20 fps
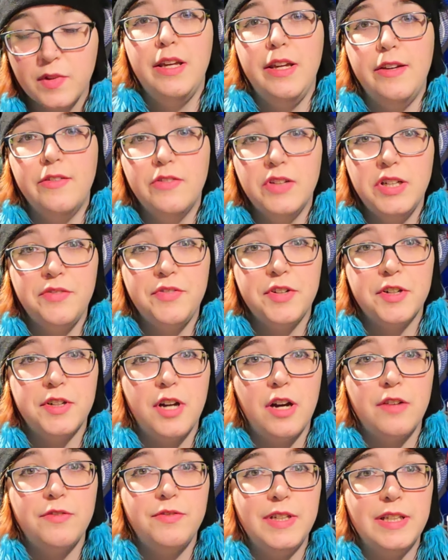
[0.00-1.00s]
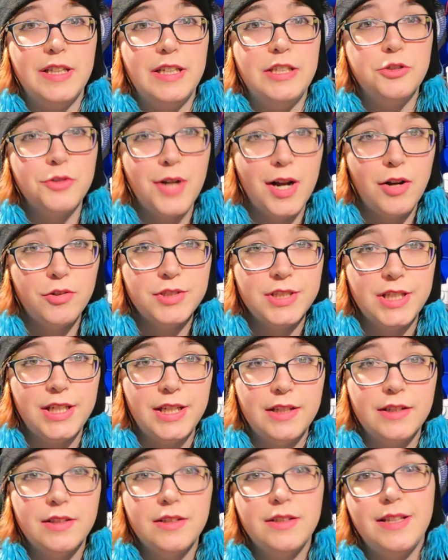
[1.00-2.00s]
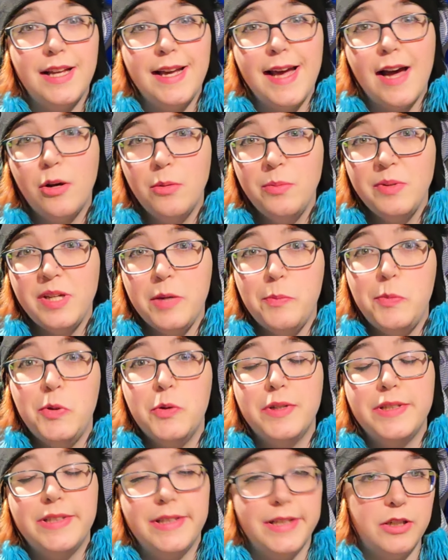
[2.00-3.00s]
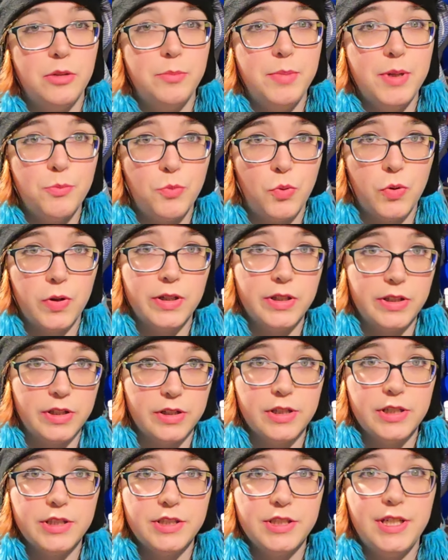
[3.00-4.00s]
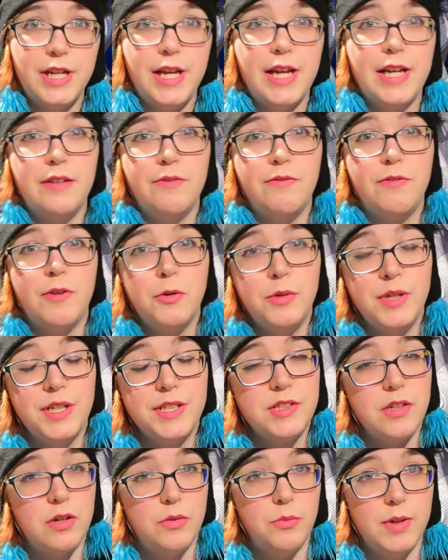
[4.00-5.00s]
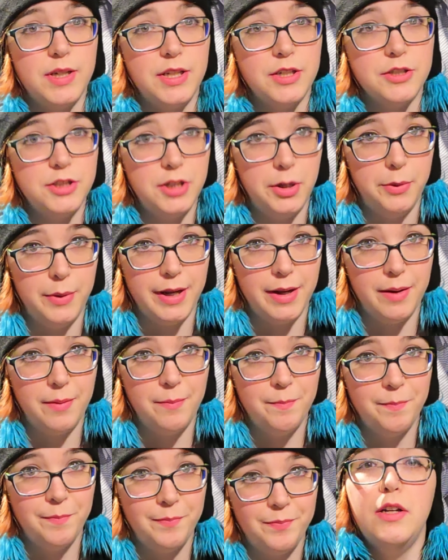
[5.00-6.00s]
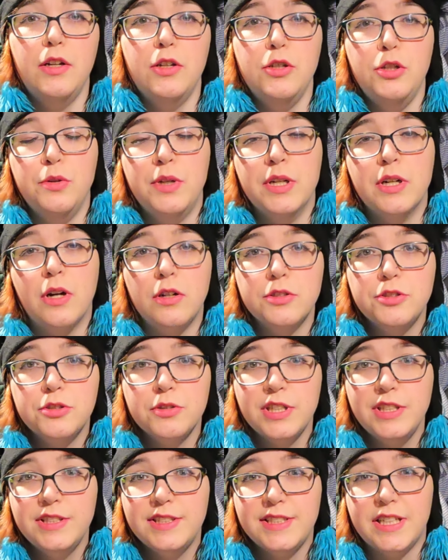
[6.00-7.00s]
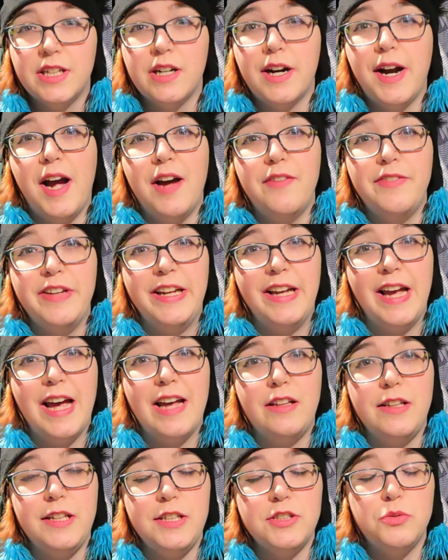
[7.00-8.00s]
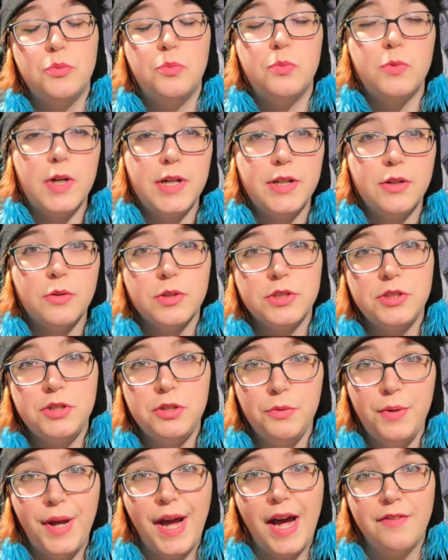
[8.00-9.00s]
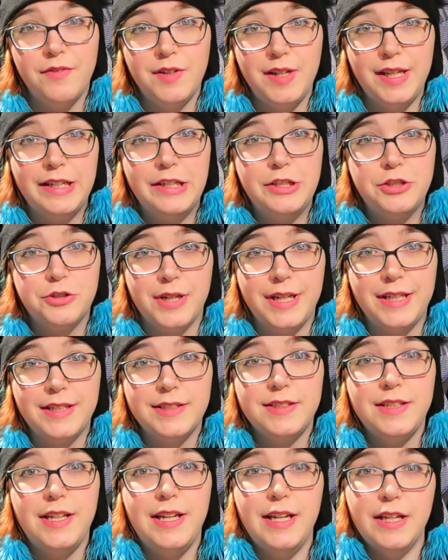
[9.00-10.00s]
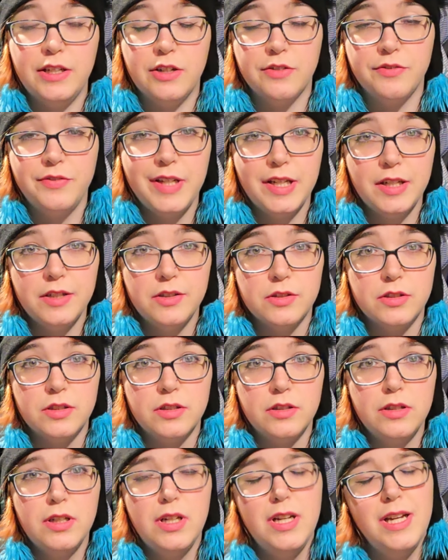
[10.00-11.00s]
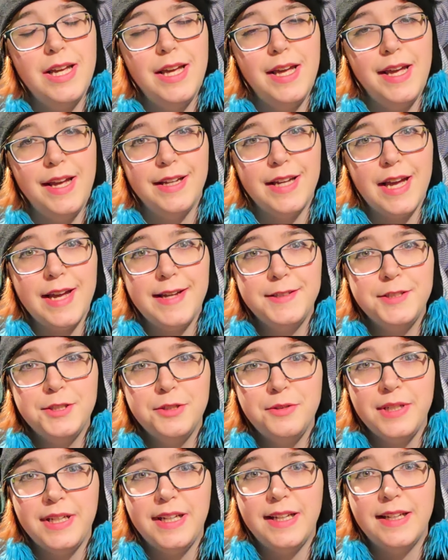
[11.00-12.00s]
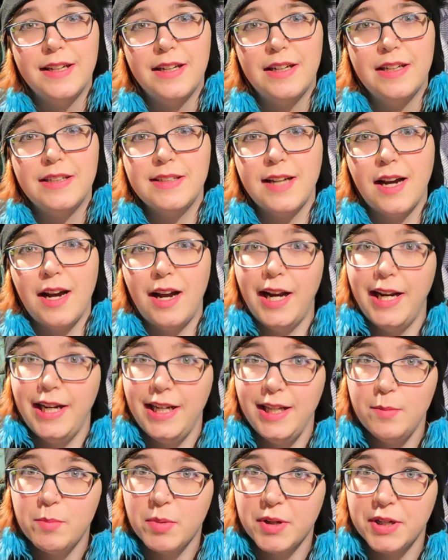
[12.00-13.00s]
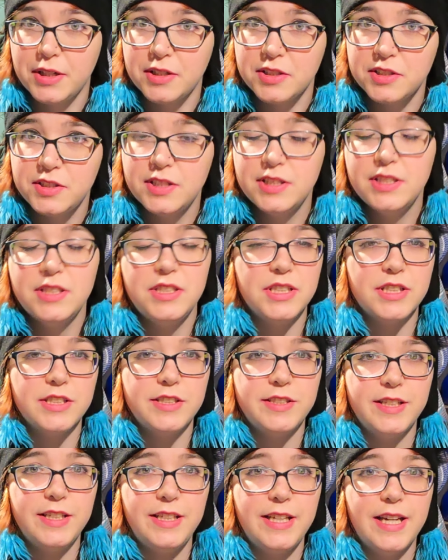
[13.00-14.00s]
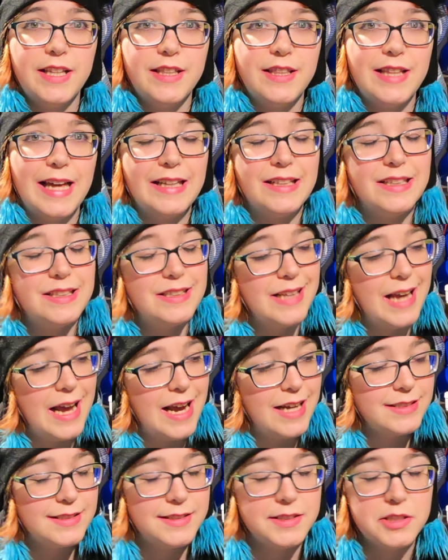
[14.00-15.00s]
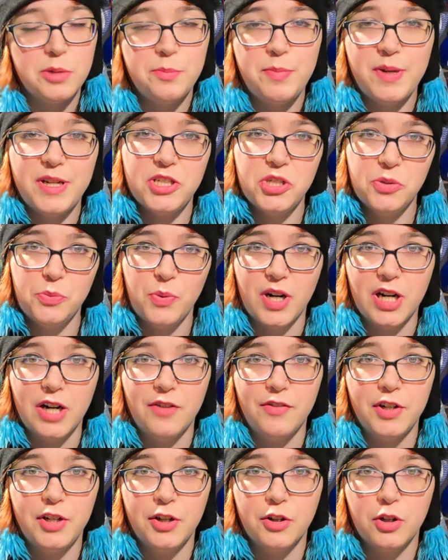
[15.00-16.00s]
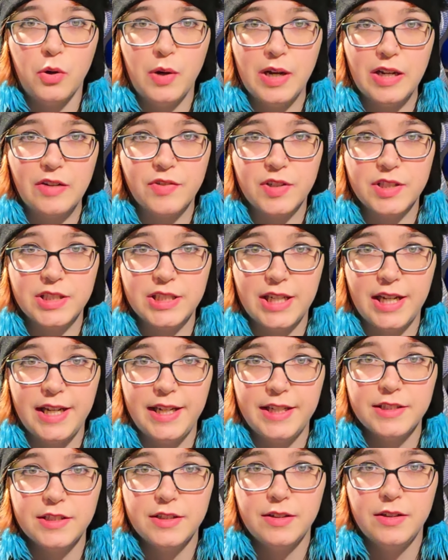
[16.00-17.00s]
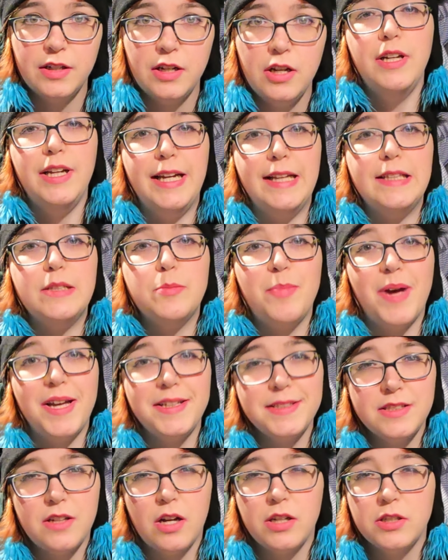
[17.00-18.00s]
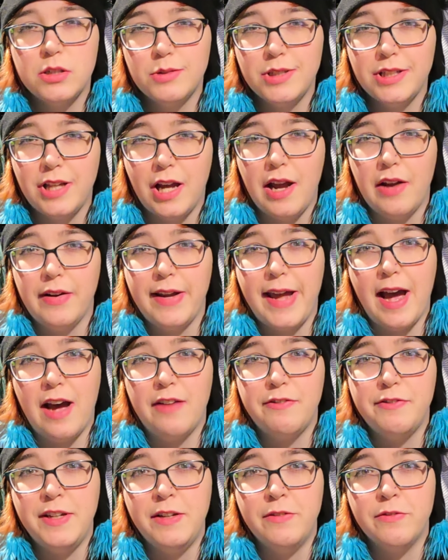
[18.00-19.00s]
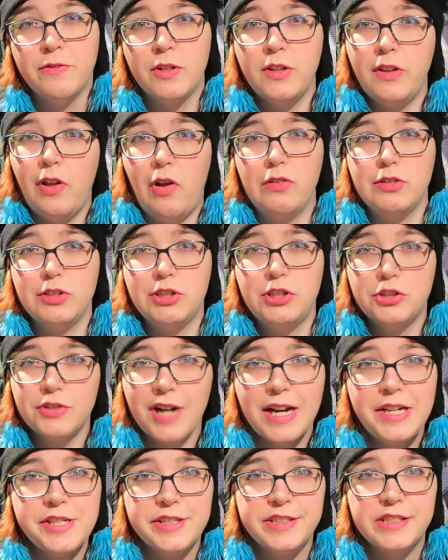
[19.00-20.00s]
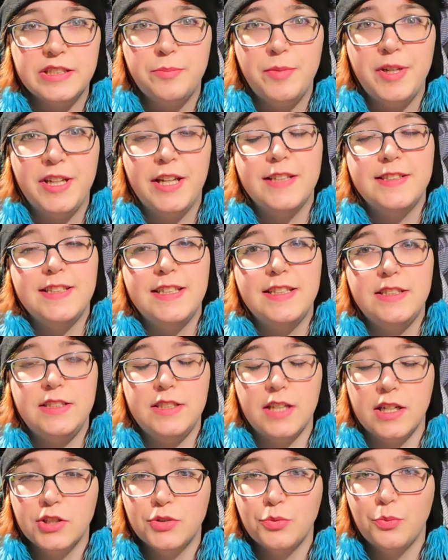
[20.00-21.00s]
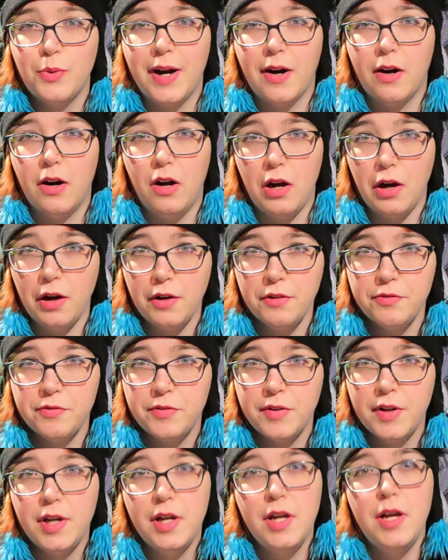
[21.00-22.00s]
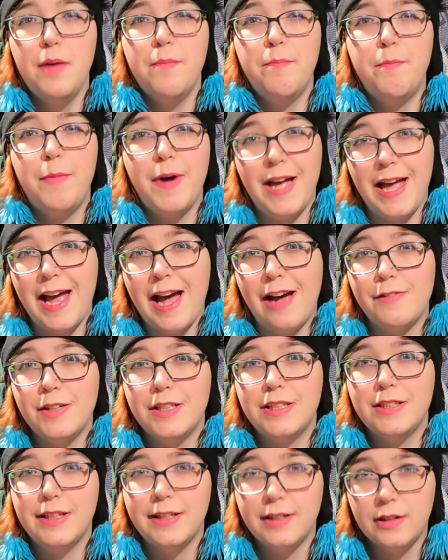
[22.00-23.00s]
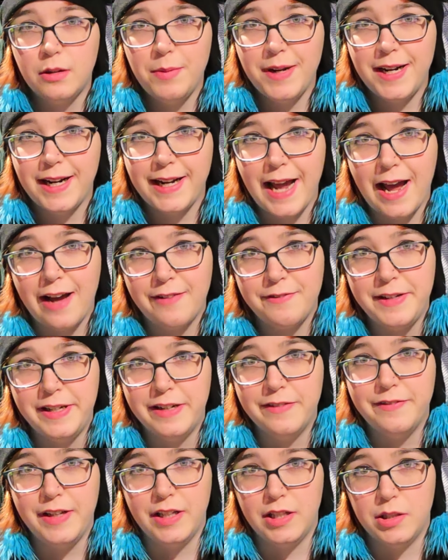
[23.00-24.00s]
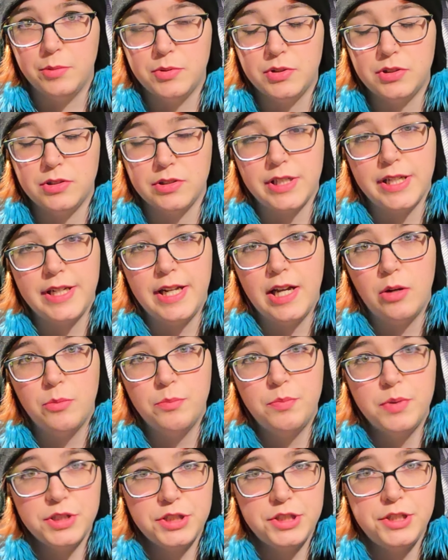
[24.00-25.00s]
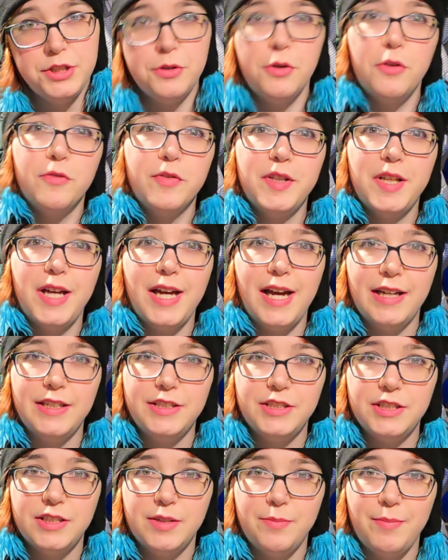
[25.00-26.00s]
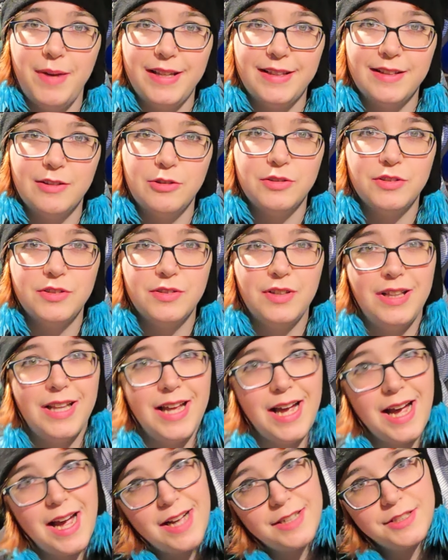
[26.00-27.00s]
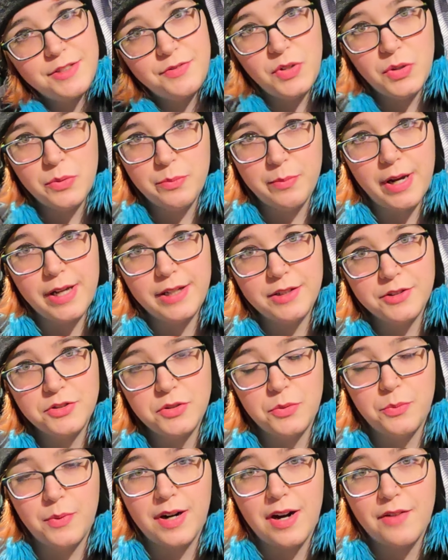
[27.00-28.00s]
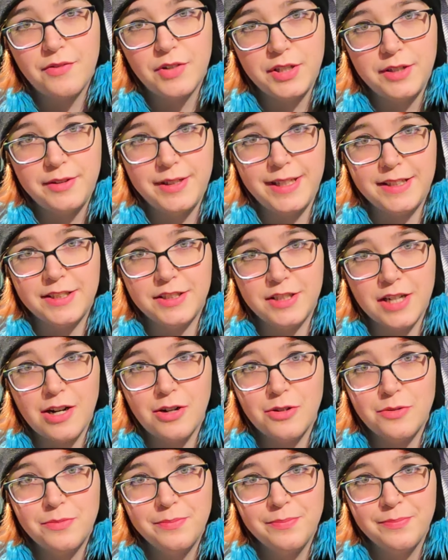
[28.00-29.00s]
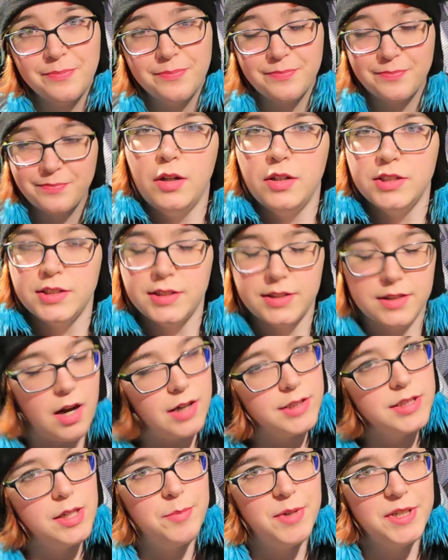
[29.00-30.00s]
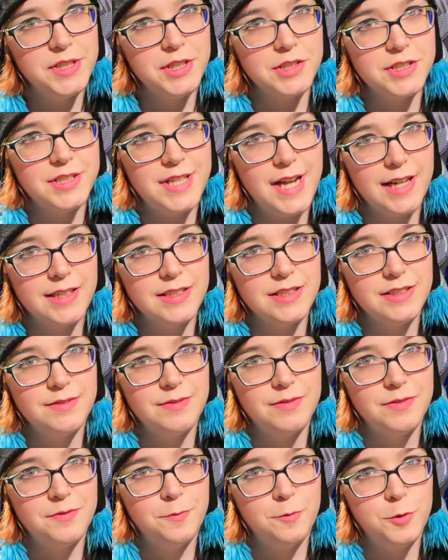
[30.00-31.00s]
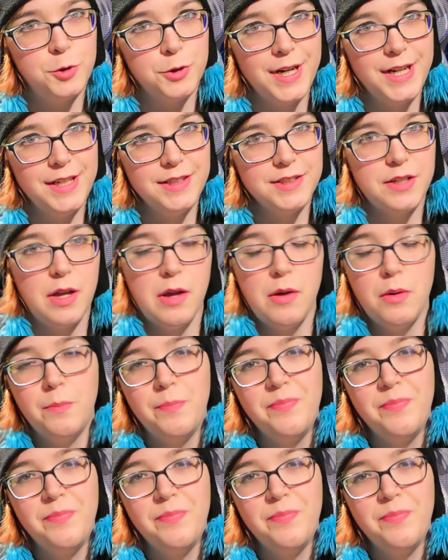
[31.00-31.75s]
Even if you're not feeling drowsy, they help keep you a little bit more alert and focused on what you're doing. You can also consider having at least 1 or 2 caffeinated drinks in your vehicle in case you need a tiny burst just to get that last little bit to wherever you're going for the night. It's best not to rely on caffeine for long stretches because it does wear off, but having a little bit of caffeine available can help push you over the edge to make those last few miles to wherever you need to go. Stocked up on your snacks and drinks?